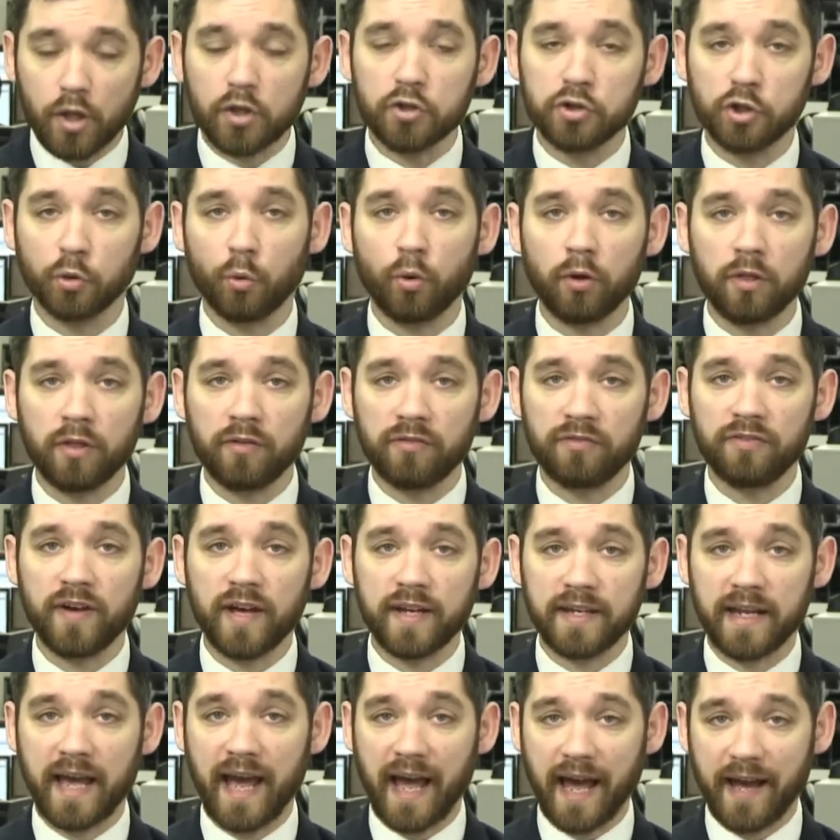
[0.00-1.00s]
So what the
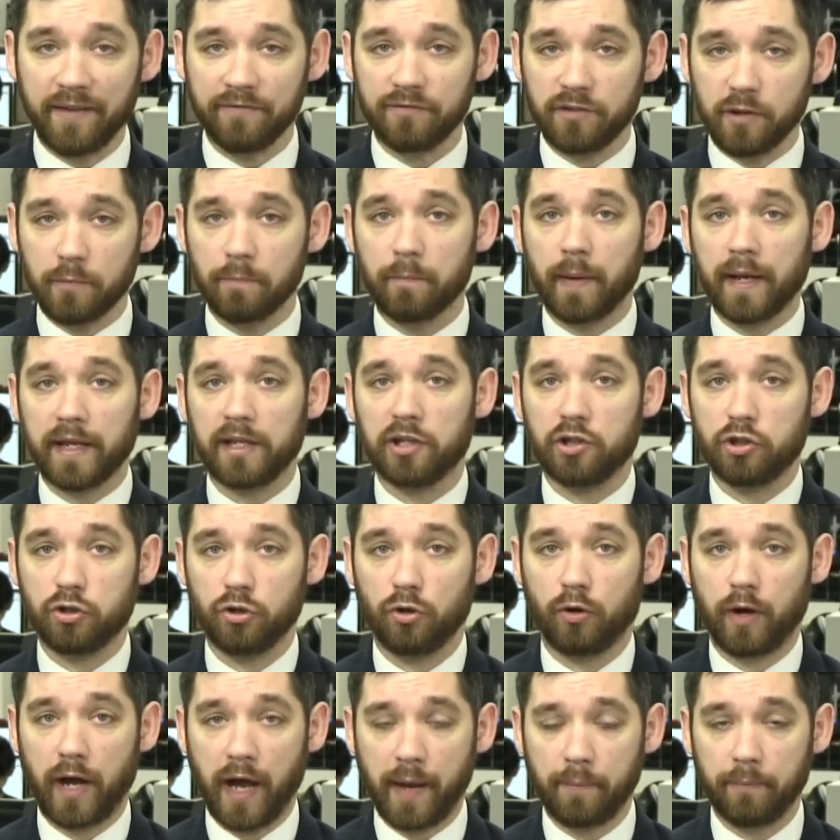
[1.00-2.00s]
Fed have to make
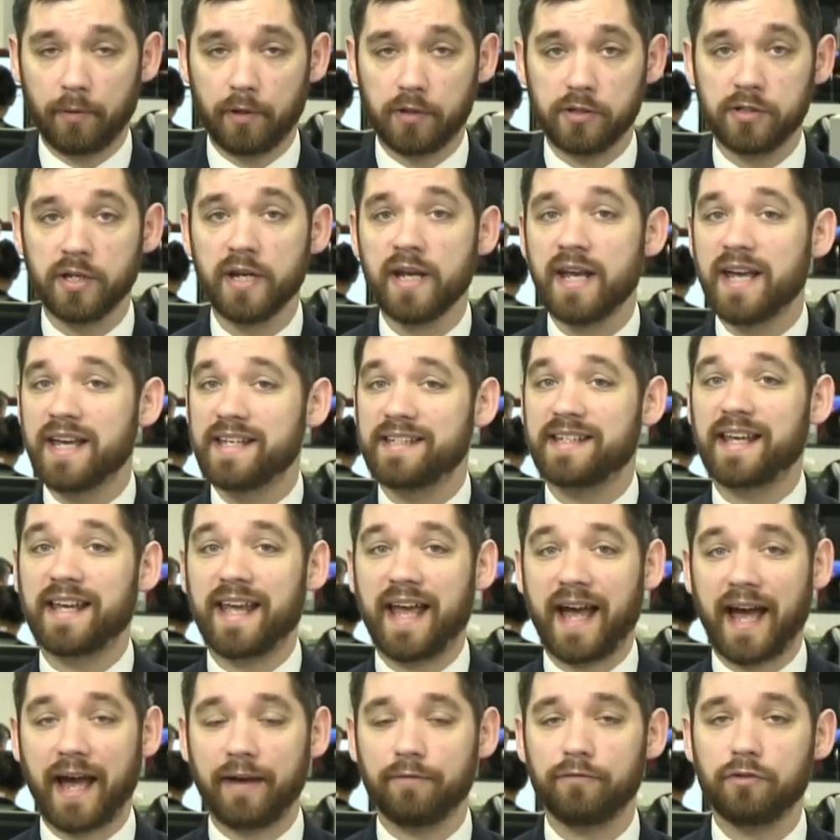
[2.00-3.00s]
sure happens is
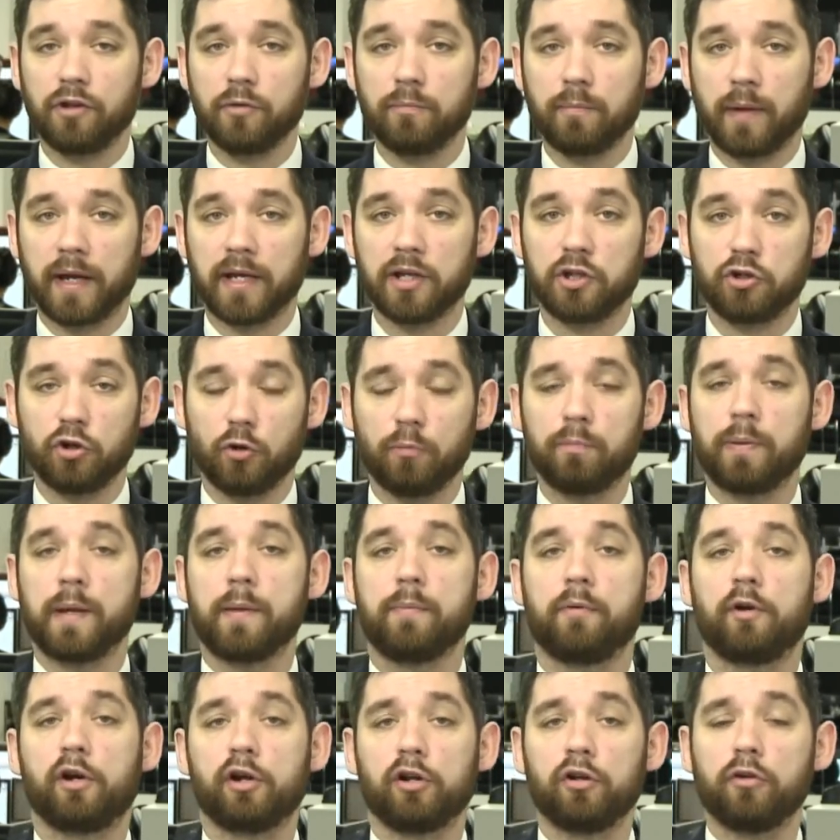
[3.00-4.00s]
they have to make sure
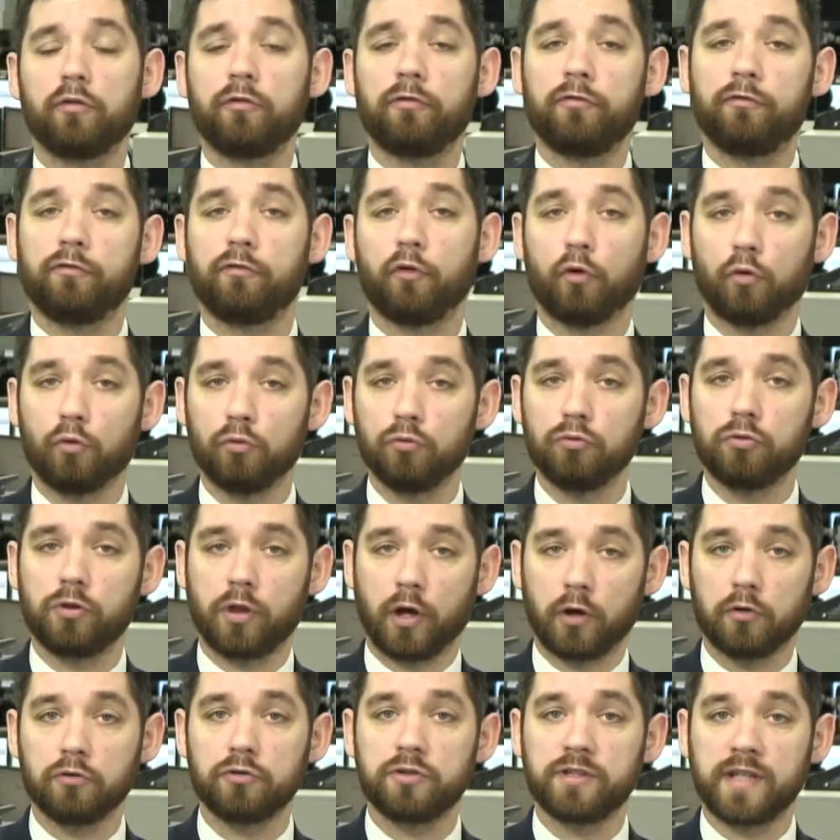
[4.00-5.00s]
people can afford
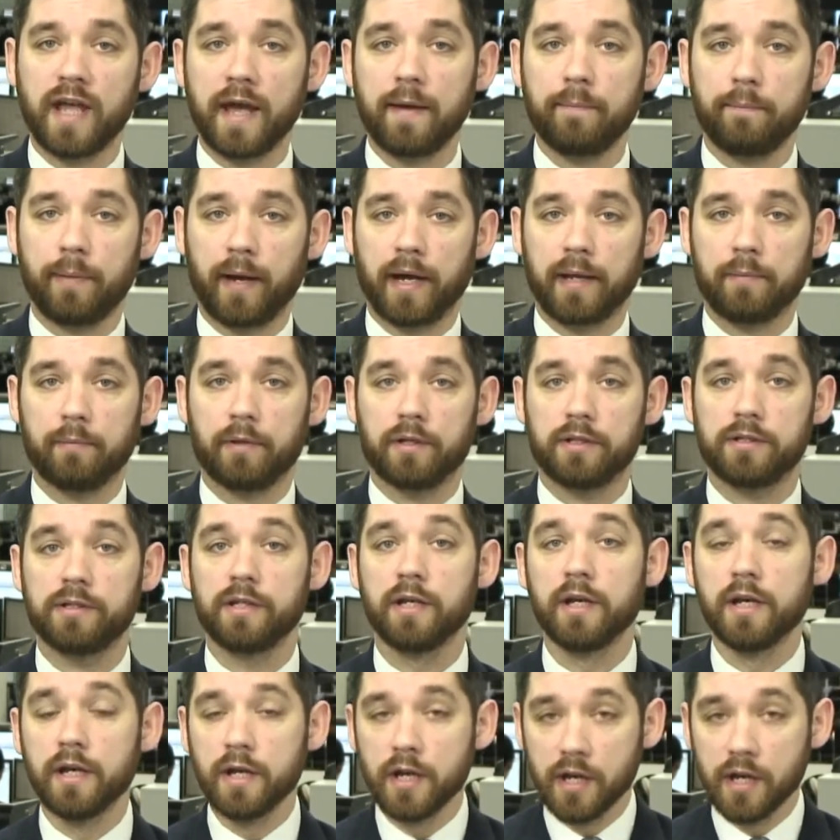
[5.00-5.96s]
those debt payments.